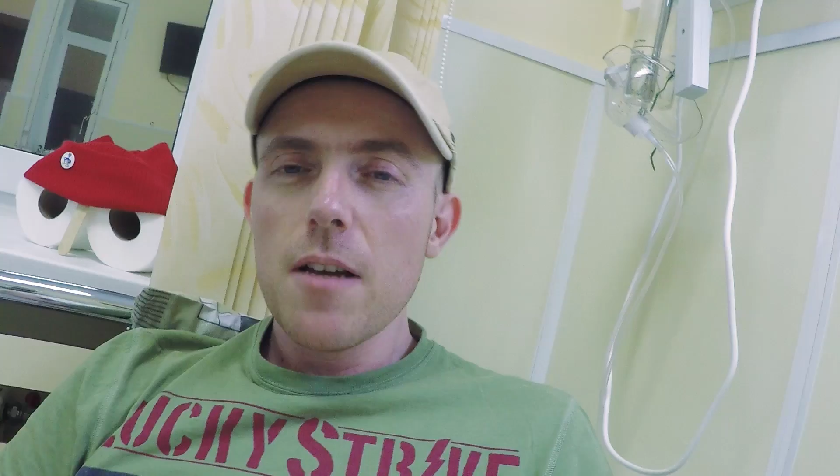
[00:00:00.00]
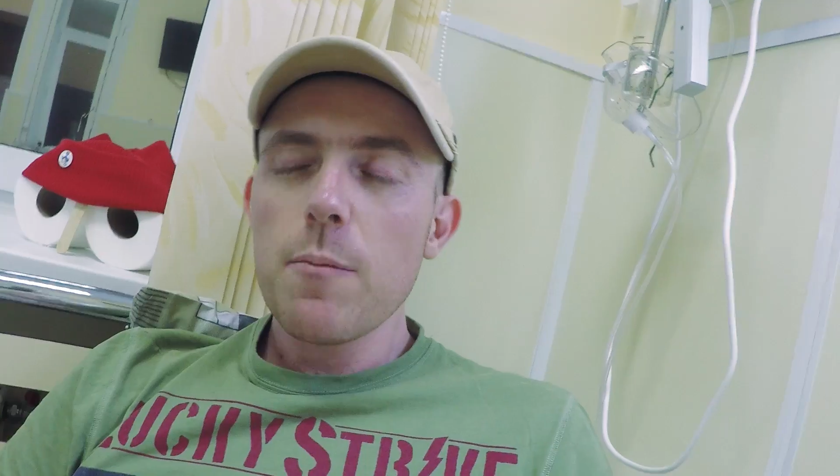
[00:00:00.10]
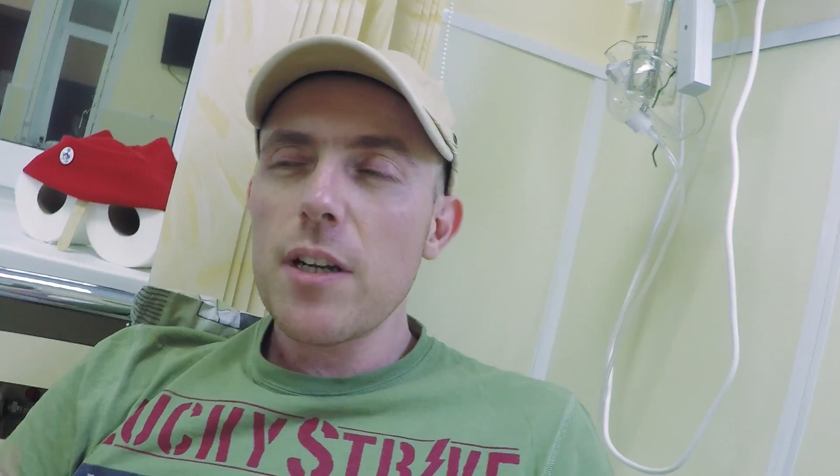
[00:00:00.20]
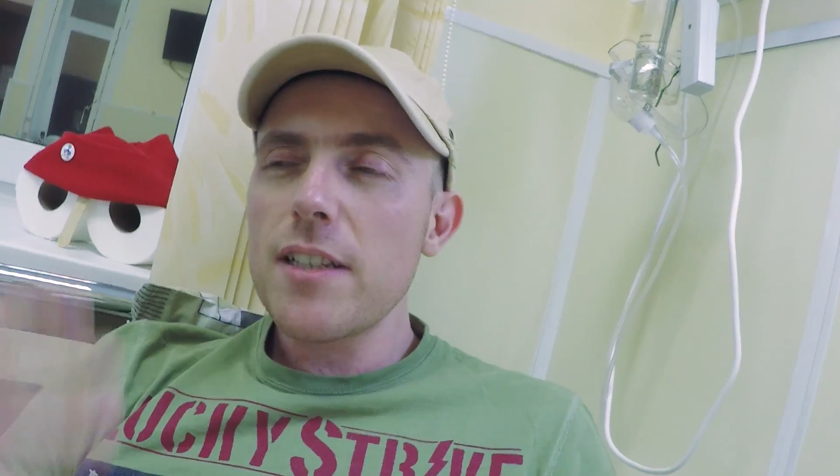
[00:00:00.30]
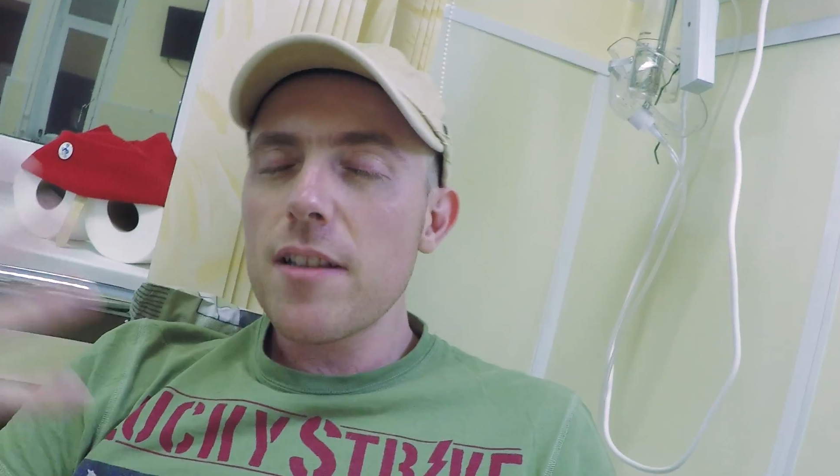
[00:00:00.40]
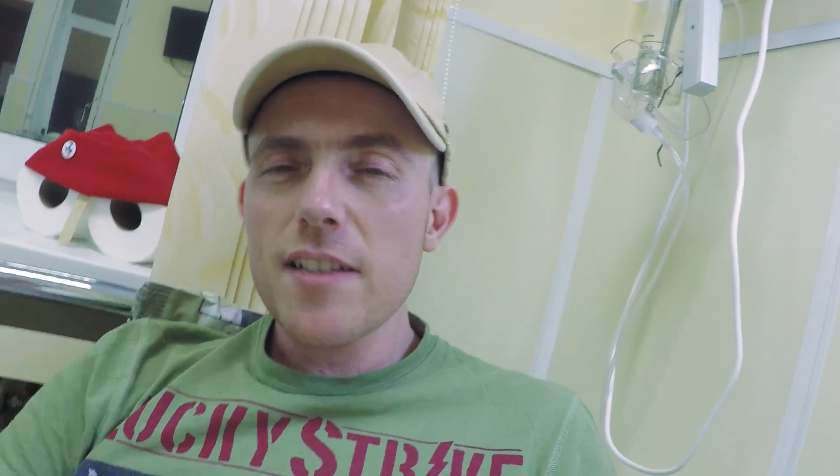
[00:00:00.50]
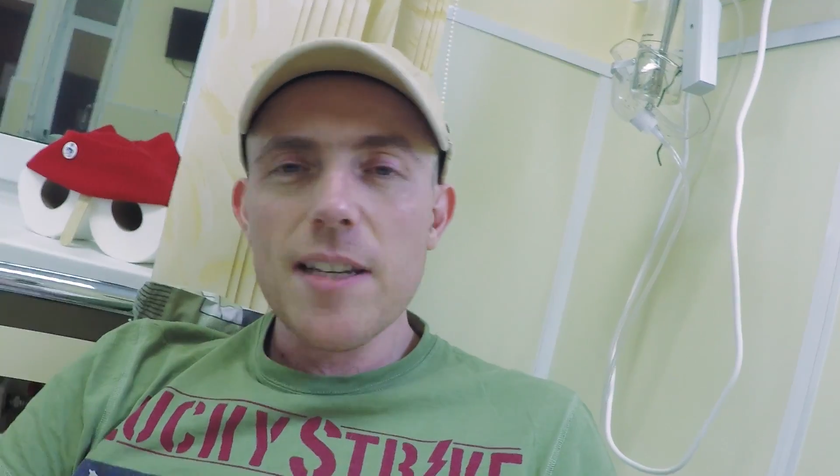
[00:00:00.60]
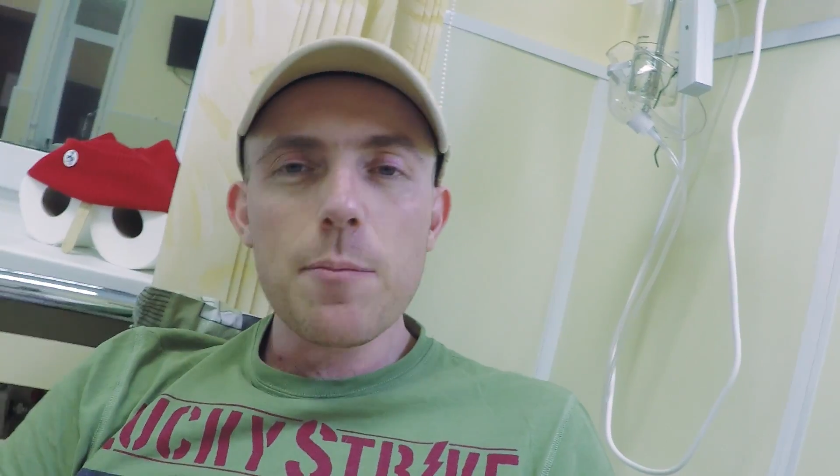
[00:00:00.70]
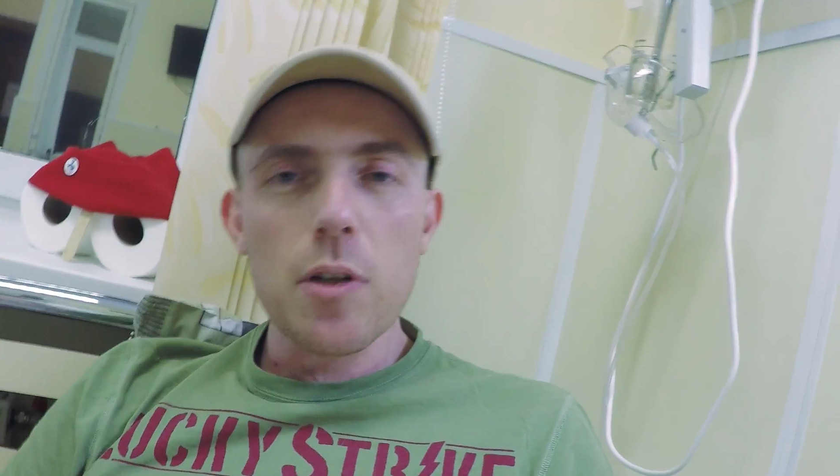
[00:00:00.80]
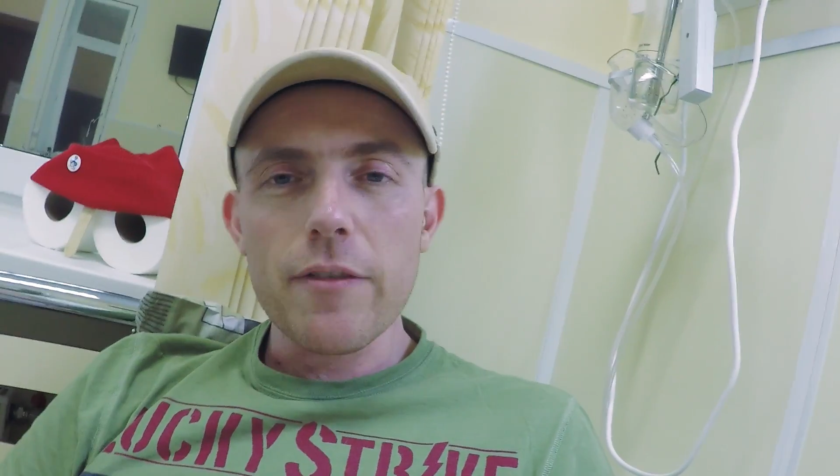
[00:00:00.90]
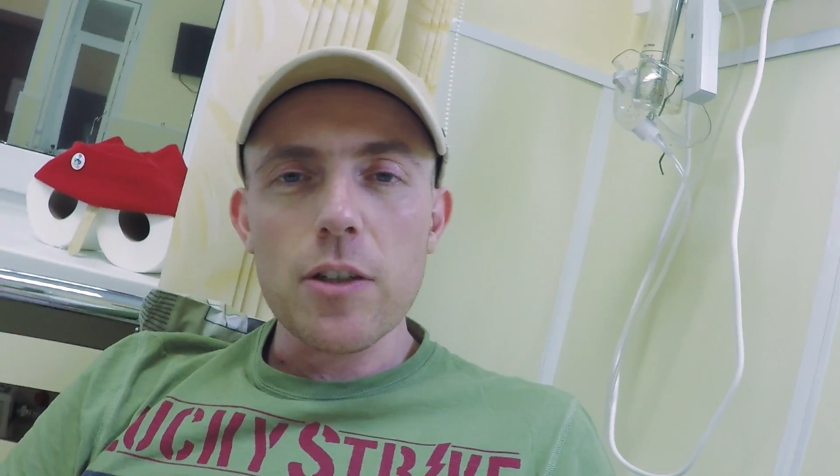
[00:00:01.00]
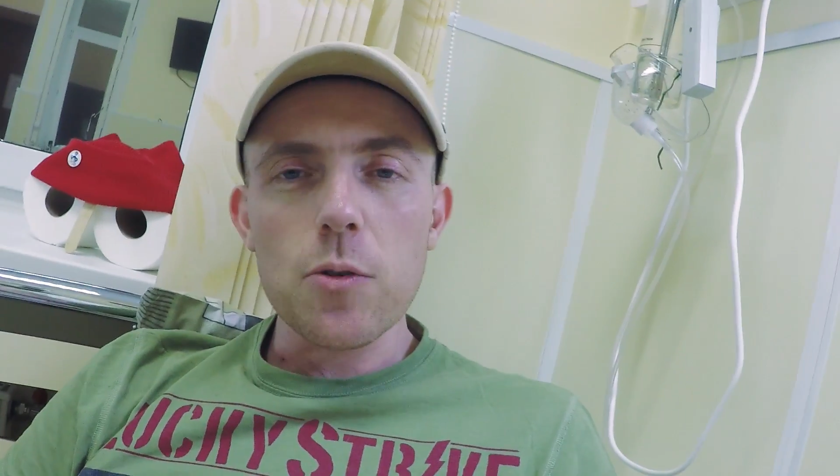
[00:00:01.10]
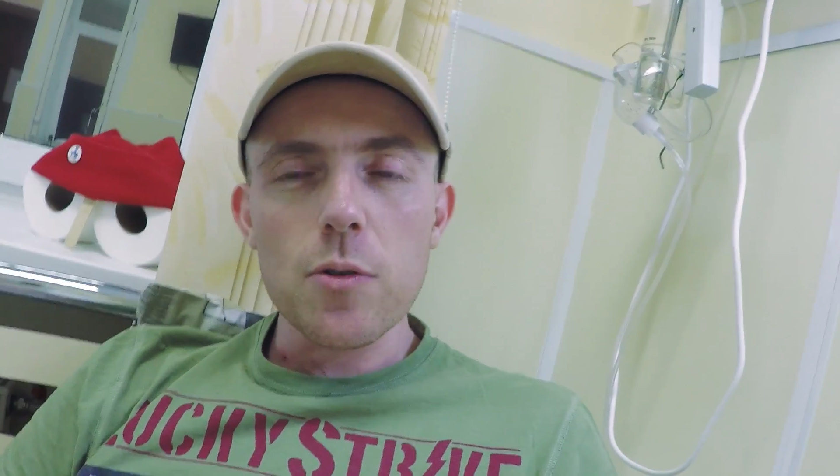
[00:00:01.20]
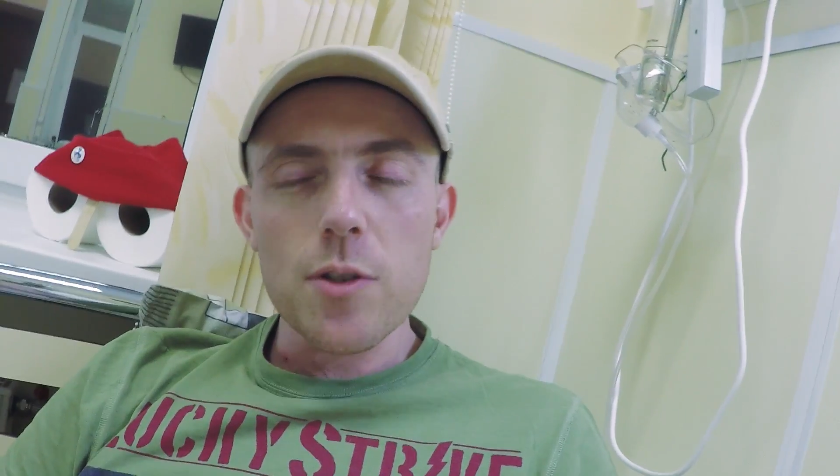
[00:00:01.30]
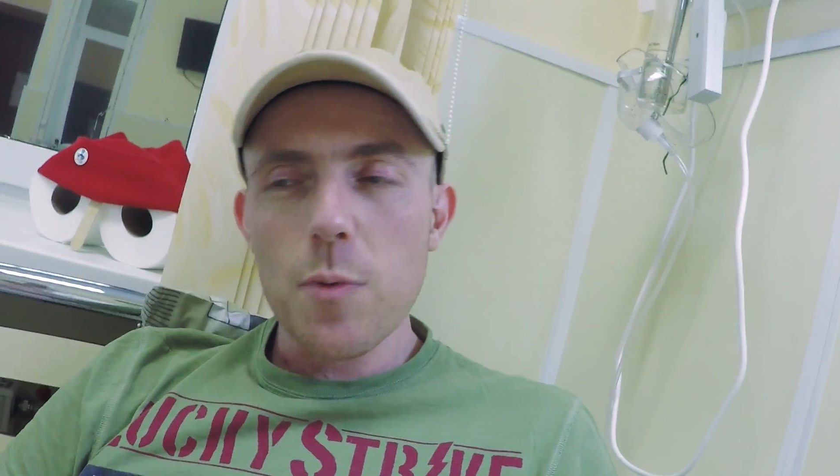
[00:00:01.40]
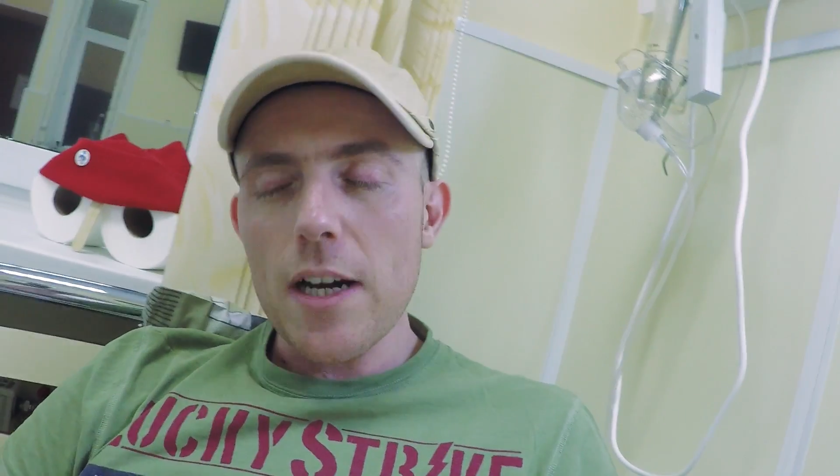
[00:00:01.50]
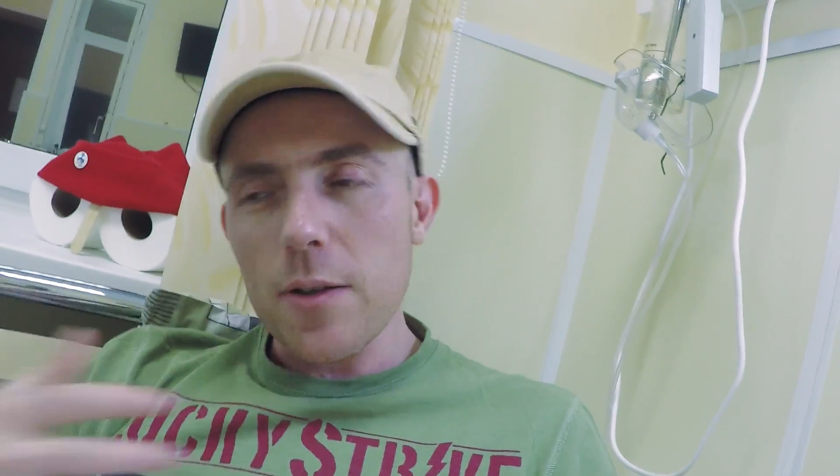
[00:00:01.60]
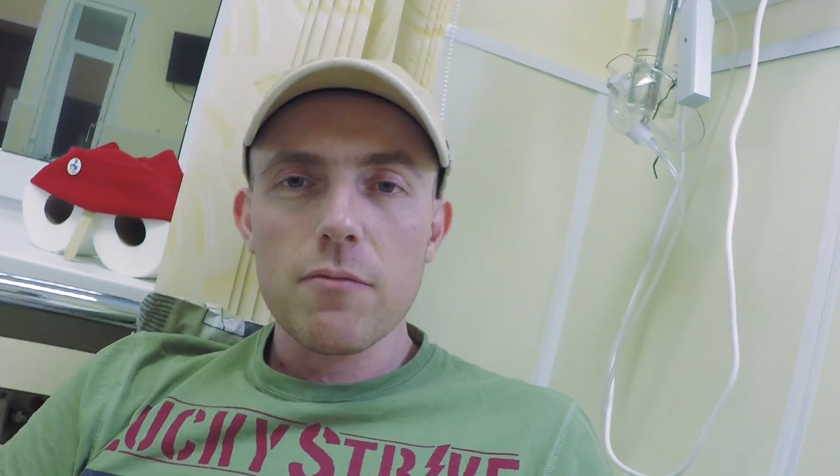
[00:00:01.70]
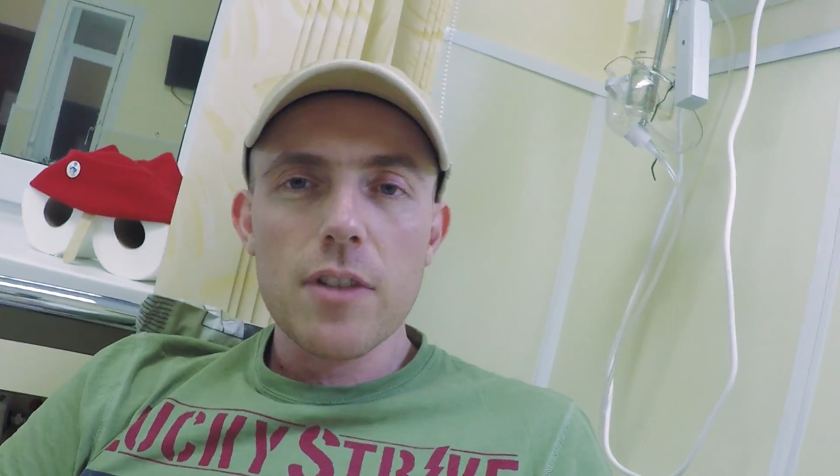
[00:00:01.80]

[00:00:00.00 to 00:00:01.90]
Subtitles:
But it's the symbol of it all as well.